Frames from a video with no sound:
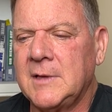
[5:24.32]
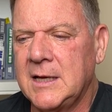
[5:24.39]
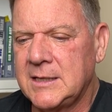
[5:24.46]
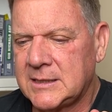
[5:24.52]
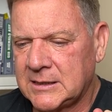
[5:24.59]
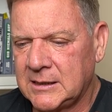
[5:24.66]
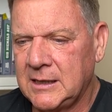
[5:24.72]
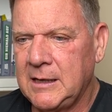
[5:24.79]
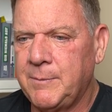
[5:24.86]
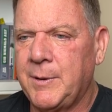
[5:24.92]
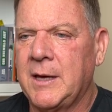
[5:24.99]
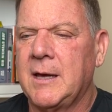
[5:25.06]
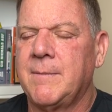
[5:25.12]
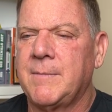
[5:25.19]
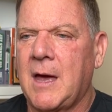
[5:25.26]
Sleep.
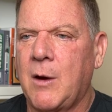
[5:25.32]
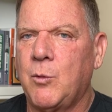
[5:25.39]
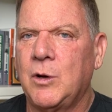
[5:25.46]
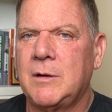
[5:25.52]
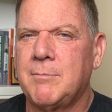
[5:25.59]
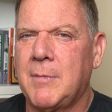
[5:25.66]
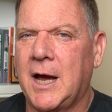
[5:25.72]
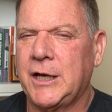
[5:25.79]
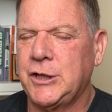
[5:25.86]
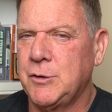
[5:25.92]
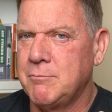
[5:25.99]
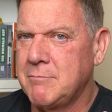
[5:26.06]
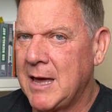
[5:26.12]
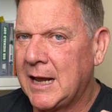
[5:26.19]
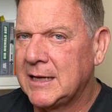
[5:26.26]
I wouldn't mind you
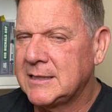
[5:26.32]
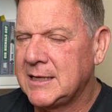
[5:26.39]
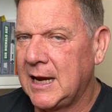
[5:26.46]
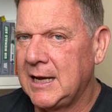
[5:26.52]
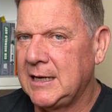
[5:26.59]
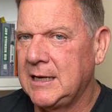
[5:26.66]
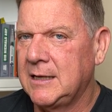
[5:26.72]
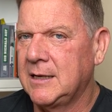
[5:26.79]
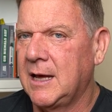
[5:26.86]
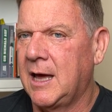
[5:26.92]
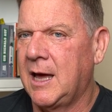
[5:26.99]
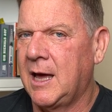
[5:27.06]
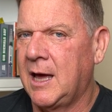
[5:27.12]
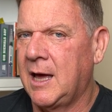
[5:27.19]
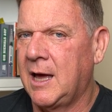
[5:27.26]
meditating
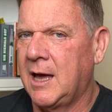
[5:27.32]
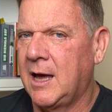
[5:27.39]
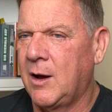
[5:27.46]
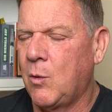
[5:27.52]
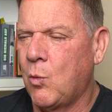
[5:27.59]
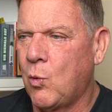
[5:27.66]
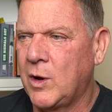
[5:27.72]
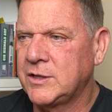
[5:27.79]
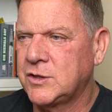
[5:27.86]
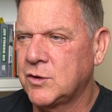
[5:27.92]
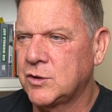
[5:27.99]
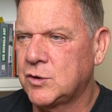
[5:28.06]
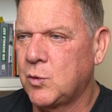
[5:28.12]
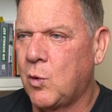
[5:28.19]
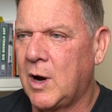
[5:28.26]
uh, once or
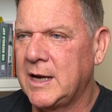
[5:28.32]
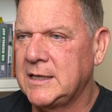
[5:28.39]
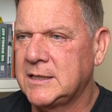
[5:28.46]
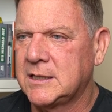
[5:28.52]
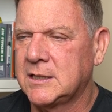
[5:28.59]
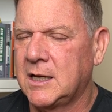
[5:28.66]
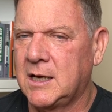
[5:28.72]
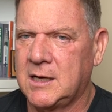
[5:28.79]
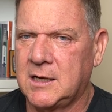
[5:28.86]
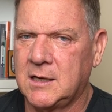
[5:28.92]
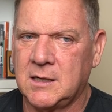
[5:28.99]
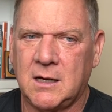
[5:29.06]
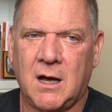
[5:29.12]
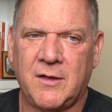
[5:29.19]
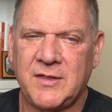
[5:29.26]
twice uh,
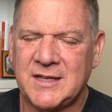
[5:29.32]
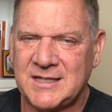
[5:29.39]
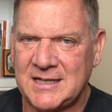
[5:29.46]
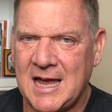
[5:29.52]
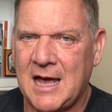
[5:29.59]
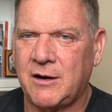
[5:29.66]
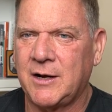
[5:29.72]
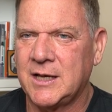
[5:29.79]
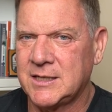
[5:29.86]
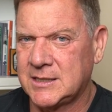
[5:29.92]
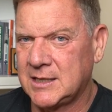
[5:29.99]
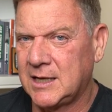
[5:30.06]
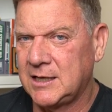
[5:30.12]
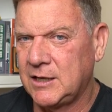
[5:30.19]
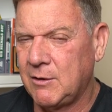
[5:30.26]
on the Saturday and
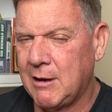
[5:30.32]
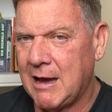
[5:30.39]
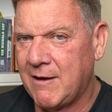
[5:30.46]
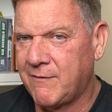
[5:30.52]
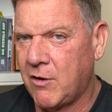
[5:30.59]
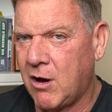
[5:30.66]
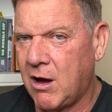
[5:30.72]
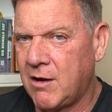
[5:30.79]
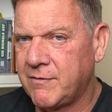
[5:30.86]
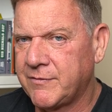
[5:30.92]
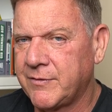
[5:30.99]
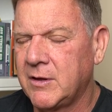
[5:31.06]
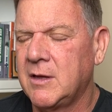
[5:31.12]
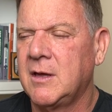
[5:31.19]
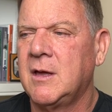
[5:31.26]
Sunday you have off.
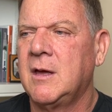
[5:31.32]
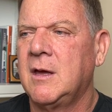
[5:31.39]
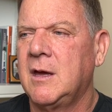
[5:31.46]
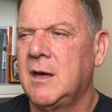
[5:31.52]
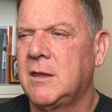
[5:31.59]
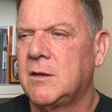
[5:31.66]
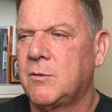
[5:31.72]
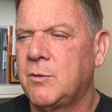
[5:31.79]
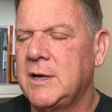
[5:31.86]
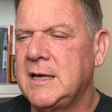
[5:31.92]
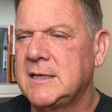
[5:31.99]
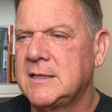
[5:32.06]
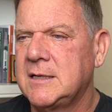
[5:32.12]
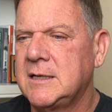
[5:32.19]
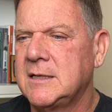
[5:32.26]
And the
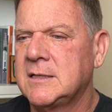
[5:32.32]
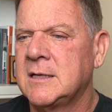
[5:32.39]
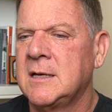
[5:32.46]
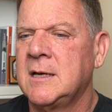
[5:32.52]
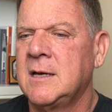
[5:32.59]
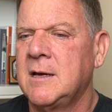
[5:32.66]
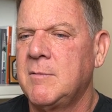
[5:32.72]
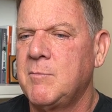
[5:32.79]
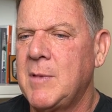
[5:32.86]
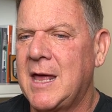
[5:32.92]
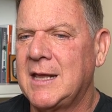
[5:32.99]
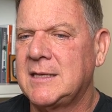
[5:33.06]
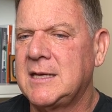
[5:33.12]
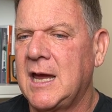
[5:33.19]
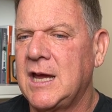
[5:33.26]
reason is
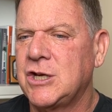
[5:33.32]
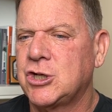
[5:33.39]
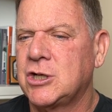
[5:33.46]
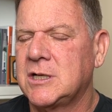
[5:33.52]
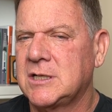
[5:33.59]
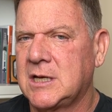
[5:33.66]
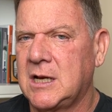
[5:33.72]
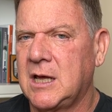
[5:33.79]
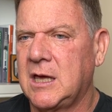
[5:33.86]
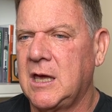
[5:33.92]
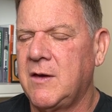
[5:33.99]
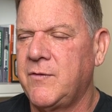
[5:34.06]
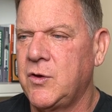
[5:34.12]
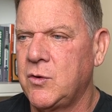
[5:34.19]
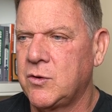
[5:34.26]
meditation is going to
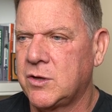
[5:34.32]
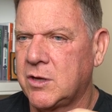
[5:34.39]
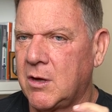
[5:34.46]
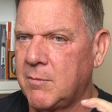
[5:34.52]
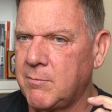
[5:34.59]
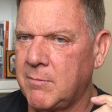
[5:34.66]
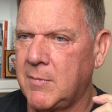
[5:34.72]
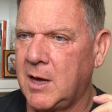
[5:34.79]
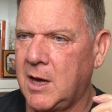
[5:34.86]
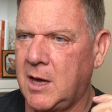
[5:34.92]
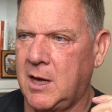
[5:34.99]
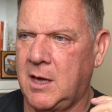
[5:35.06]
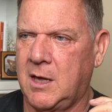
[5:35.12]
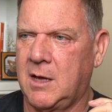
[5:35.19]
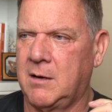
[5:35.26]
give you some,
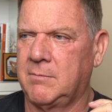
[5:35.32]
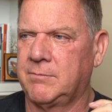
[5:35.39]
uh,